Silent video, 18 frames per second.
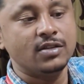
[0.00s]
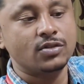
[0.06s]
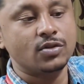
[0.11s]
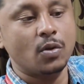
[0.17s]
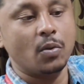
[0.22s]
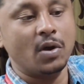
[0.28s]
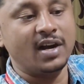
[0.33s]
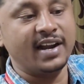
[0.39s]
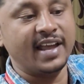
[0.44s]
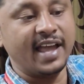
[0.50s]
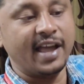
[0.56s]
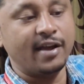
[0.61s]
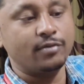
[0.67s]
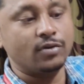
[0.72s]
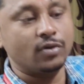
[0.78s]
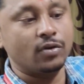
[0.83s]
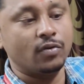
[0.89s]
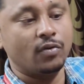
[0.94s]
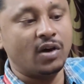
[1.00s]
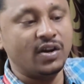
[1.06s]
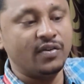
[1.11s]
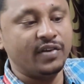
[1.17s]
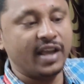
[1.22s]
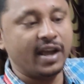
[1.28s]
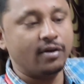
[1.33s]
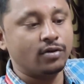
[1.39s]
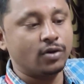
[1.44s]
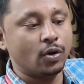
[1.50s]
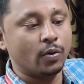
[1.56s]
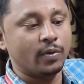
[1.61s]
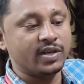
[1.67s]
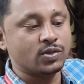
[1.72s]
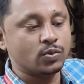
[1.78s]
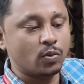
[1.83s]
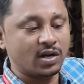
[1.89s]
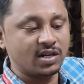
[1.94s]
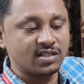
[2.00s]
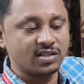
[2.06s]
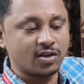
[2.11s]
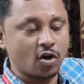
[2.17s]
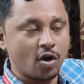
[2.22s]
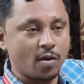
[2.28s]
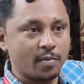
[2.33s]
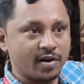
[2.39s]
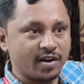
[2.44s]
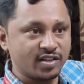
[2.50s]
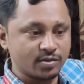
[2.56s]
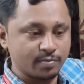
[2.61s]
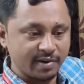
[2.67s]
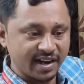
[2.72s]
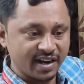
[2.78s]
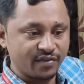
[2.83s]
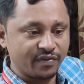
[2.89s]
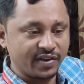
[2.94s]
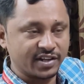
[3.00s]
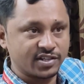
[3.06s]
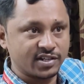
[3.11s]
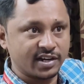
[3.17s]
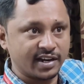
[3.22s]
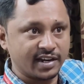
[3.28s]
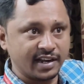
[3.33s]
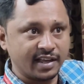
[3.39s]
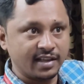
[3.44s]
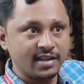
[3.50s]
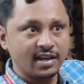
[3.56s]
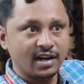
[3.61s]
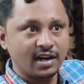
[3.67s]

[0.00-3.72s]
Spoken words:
So what we have to do is, once the component is manufactured in